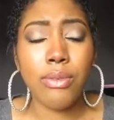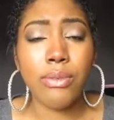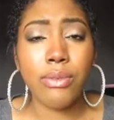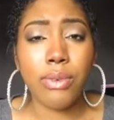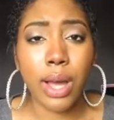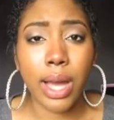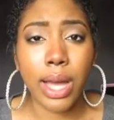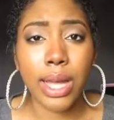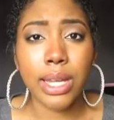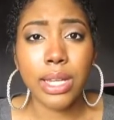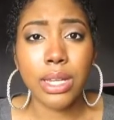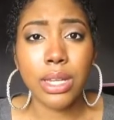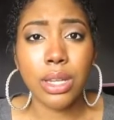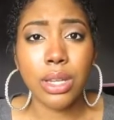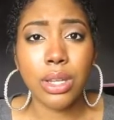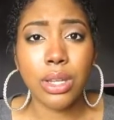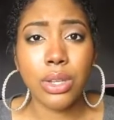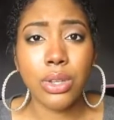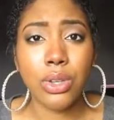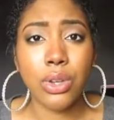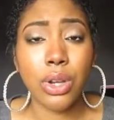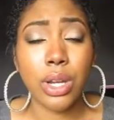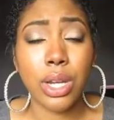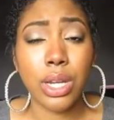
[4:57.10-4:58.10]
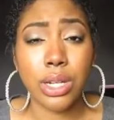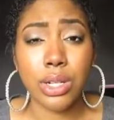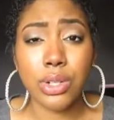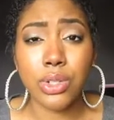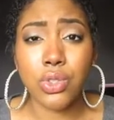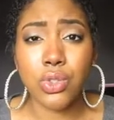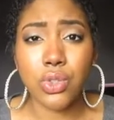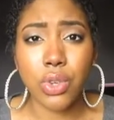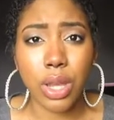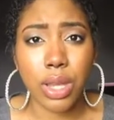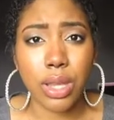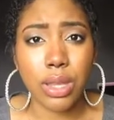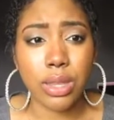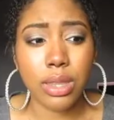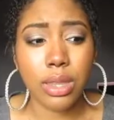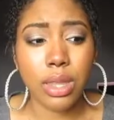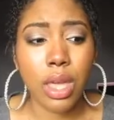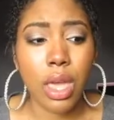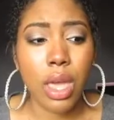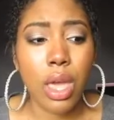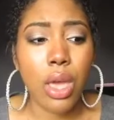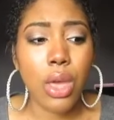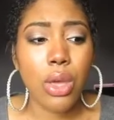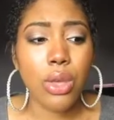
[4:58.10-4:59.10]
find your inner strength.
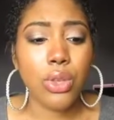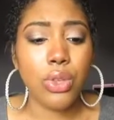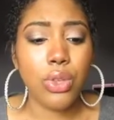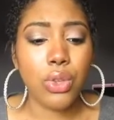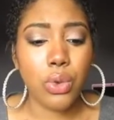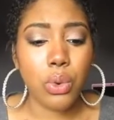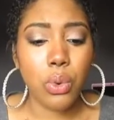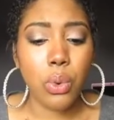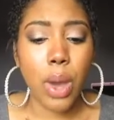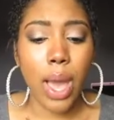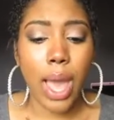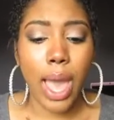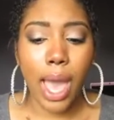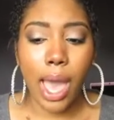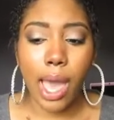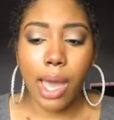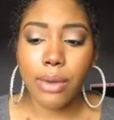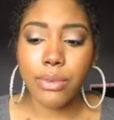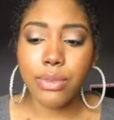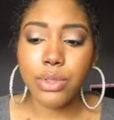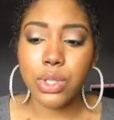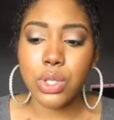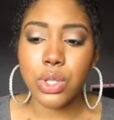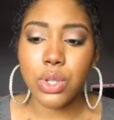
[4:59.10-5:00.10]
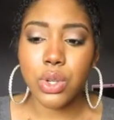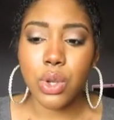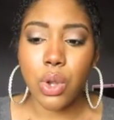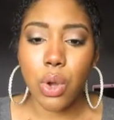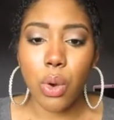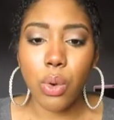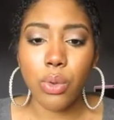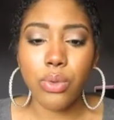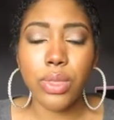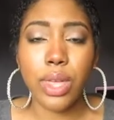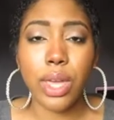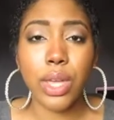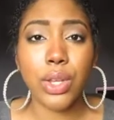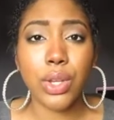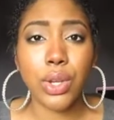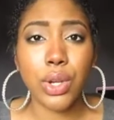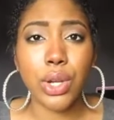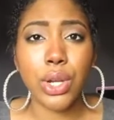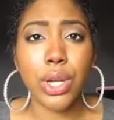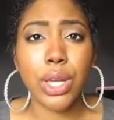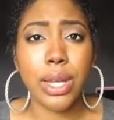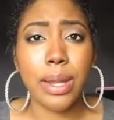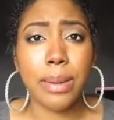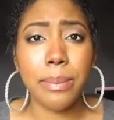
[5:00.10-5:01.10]
You have to know that you're
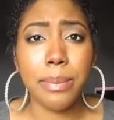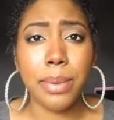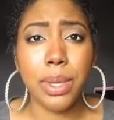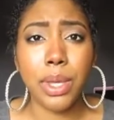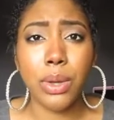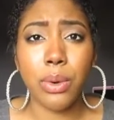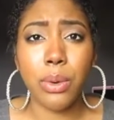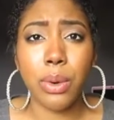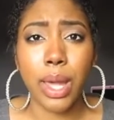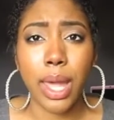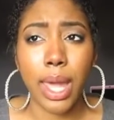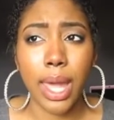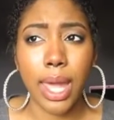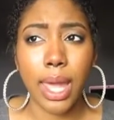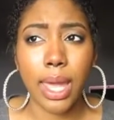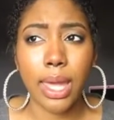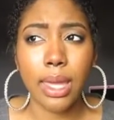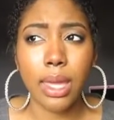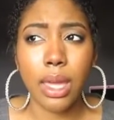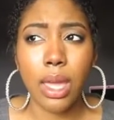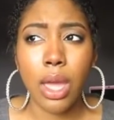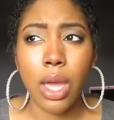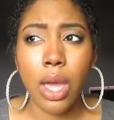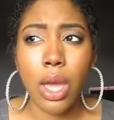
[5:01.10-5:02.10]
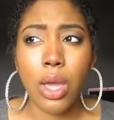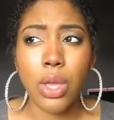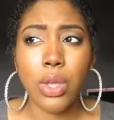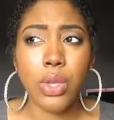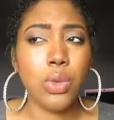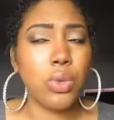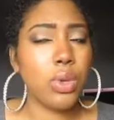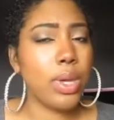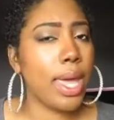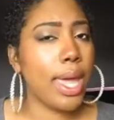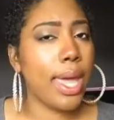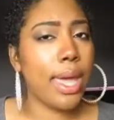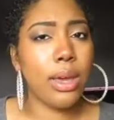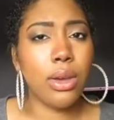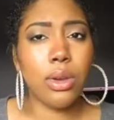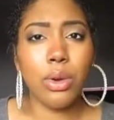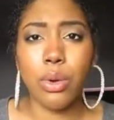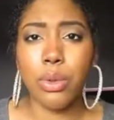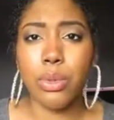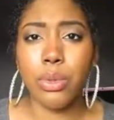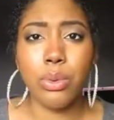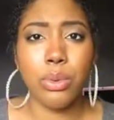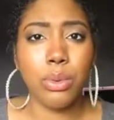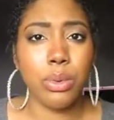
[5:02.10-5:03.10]
going to be okay. You can't
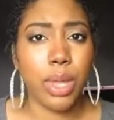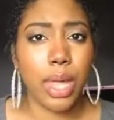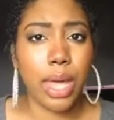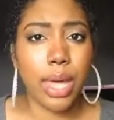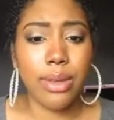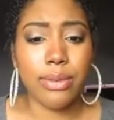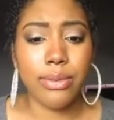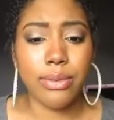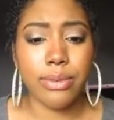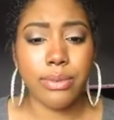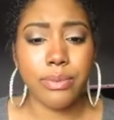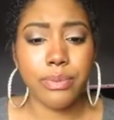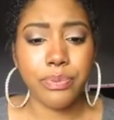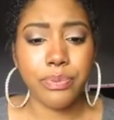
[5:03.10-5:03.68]
go through life